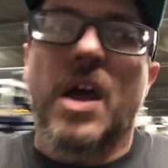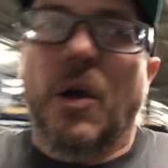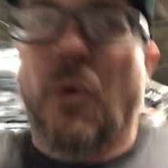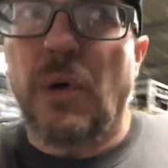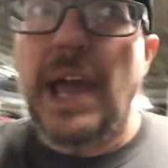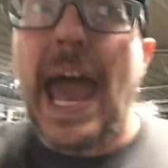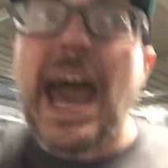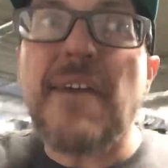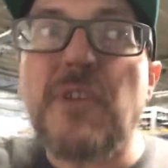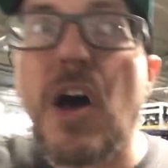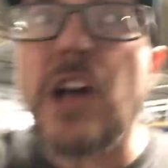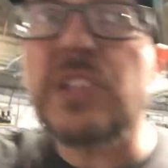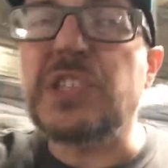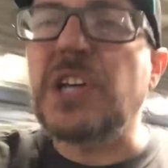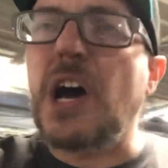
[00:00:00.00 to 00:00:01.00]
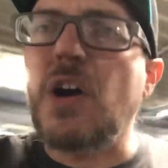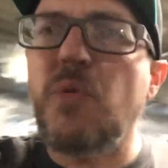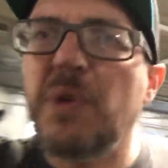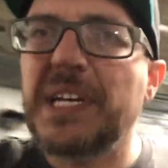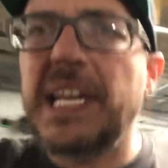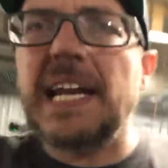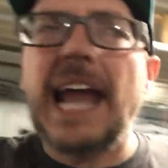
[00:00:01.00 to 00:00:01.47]
We
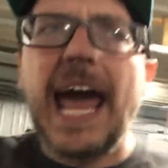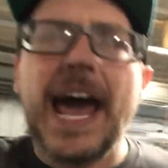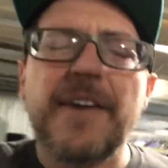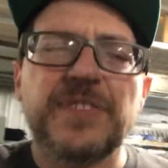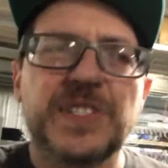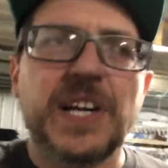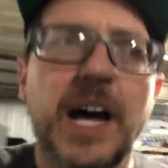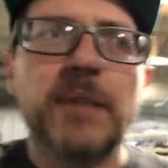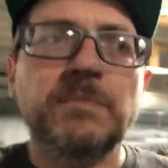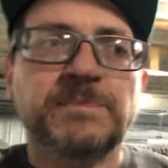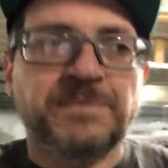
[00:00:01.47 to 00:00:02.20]
did have some